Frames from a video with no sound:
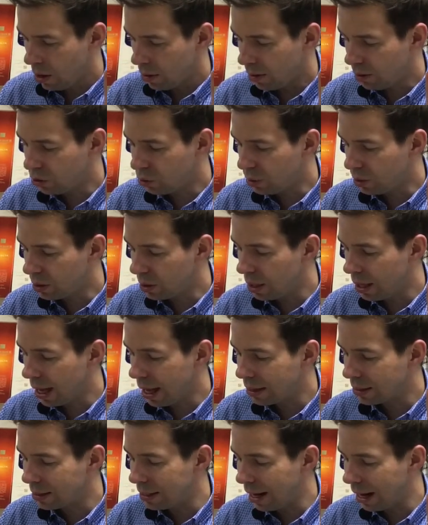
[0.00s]
this whiskey
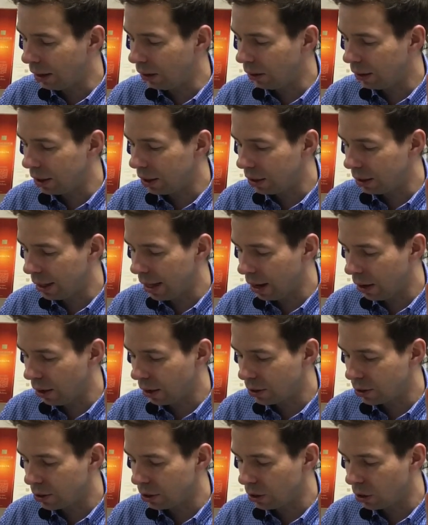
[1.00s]
has an elegant
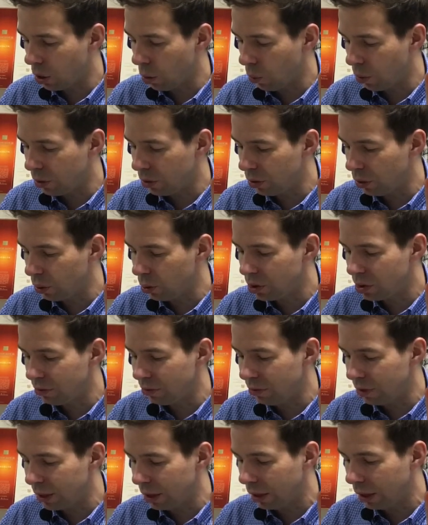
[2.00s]
character with notes of
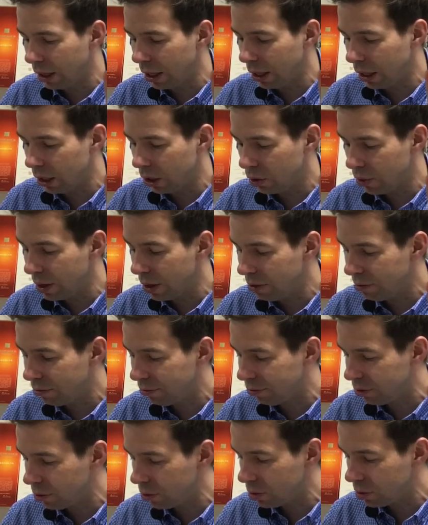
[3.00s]
vanilla, green
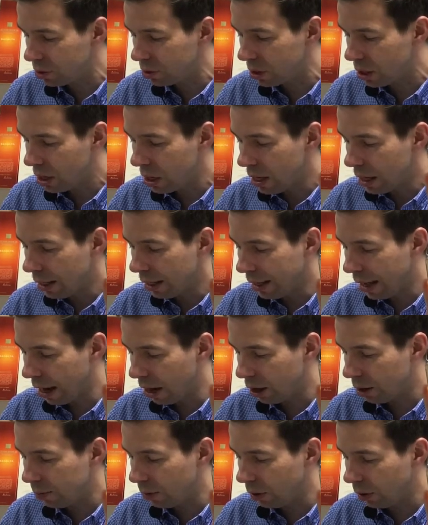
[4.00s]
fruits,
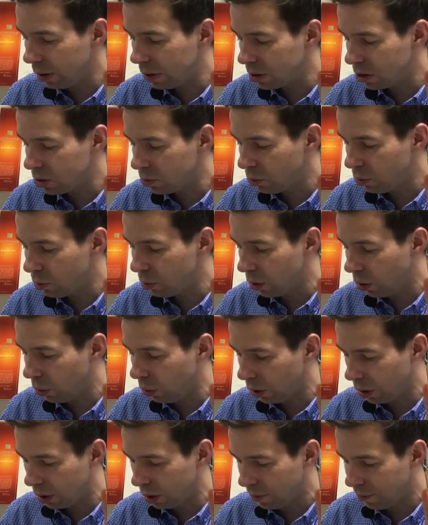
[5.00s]
caramel, and smooth
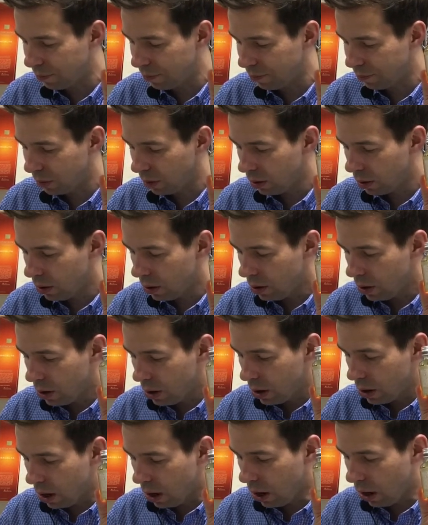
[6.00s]
oak.
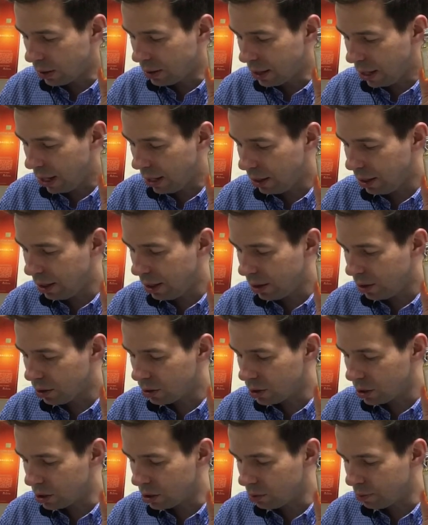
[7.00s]
10
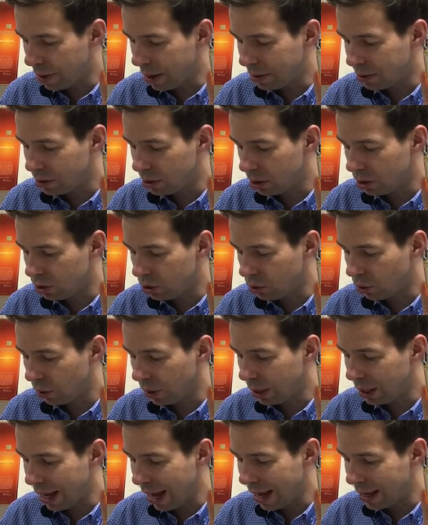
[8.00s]
years is best
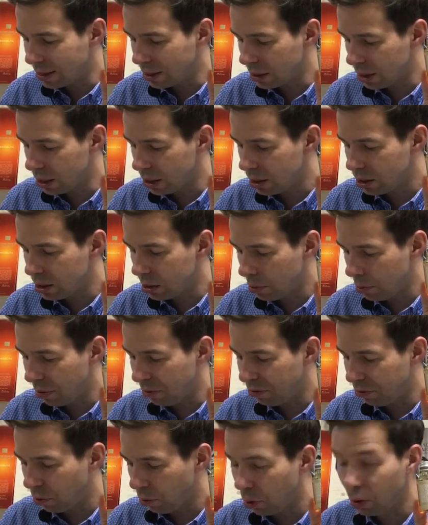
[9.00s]
enjoyed as it is,
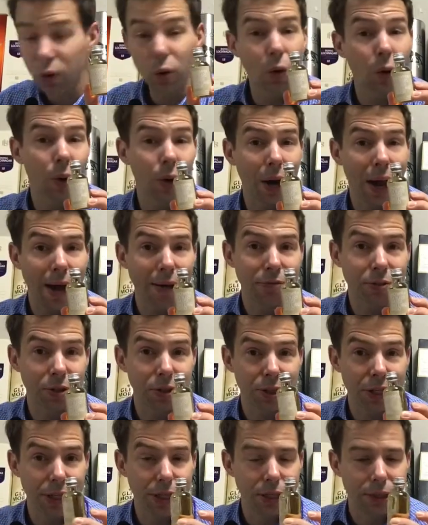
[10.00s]
before or after
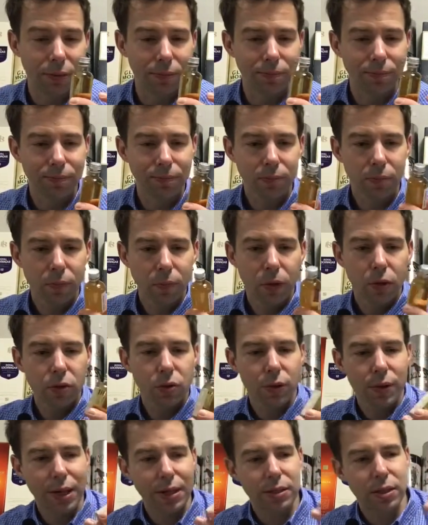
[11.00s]
dinner.
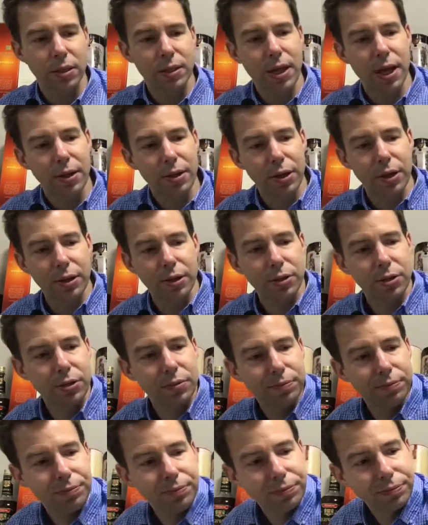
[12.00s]
So that's the 10 years.